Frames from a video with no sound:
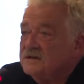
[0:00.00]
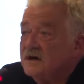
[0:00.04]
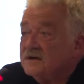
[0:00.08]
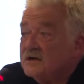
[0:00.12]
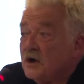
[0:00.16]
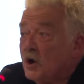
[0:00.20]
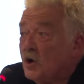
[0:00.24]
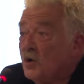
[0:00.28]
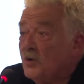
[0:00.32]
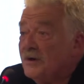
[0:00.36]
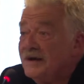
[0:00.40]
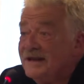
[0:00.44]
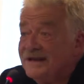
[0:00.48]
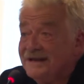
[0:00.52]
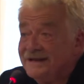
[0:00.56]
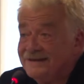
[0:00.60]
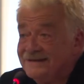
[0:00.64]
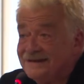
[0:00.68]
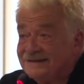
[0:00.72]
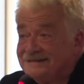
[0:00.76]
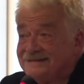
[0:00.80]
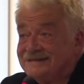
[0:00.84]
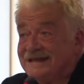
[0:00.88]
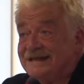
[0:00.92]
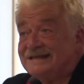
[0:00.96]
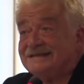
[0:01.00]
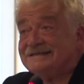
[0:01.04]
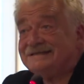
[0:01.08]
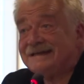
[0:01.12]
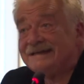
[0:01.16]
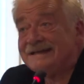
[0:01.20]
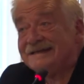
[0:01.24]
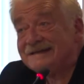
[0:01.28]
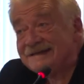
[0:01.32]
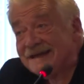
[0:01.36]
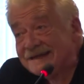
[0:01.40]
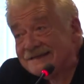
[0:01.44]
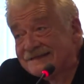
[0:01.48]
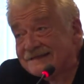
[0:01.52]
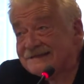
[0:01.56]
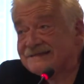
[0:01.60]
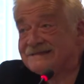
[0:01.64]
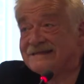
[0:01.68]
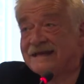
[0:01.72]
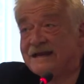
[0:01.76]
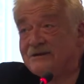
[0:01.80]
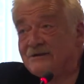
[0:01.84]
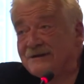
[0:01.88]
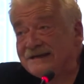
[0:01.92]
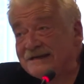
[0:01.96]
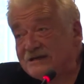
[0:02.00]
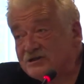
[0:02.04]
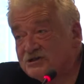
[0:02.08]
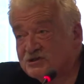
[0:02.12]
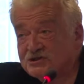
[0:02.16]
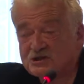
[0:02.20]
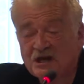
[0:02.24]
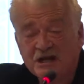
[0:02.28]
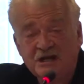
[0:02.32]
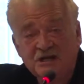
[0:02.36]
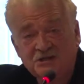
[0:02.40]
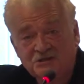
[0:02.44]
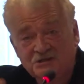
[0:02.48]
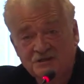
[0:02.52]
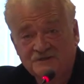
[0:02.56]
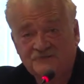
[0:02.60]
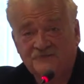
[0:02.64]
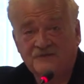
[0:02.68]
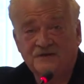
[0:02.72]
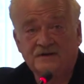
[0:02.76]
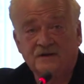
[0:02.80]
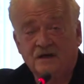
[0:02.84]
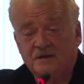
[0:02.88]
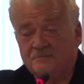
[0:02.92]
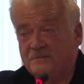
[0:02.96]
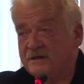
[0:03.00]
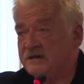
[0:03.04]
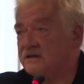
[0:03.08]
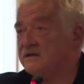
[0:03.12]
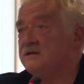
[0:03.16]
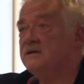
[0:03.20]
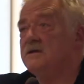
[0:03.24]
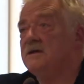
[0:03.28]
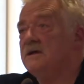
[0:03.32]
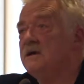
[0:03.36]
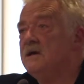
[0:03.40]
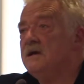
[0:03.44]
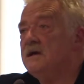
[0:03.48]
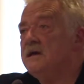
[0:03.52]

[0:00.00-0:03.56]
not only in the sense that it necessarily changes phenomena.